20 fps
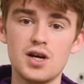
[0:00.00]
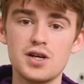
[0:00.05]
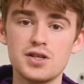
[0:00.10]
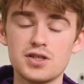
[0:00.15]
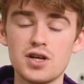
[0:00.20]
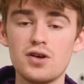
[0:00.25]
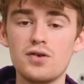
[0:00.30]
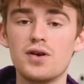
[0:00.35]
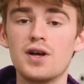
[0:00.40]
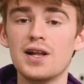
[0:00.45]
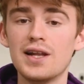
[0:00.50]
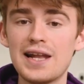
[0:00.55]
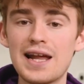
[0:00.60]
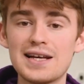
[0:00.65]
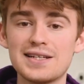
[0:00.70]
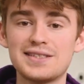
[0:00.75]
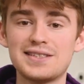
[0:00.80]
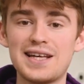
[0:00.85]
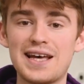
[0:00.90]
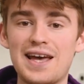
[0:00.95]
So
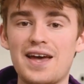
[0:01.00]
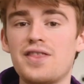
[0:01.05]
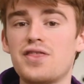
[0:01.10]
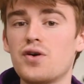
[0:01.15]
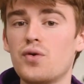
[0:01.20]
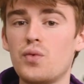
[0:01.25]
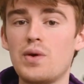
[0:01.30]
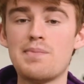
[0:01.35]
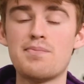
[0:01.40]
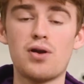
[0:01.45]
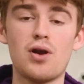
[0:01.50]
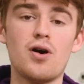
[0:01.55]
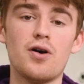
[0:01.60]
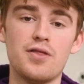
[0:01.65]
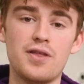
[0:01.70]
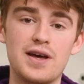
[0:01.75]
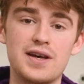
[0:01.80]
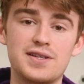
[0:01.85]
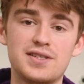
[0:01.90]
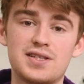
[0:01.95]
let's say that we plot
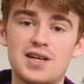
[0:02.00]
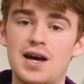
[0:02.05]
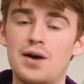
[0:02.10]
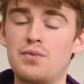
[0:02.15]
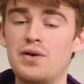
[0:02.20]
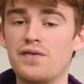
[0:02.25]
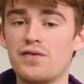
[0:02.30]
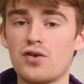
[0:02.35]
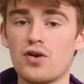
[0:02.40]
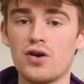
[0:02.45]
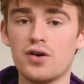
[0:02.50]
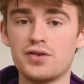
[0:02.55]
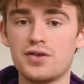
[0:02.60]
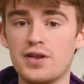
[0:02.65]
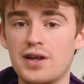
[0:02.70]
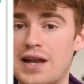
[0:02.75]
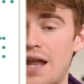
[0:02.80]
this and we've got the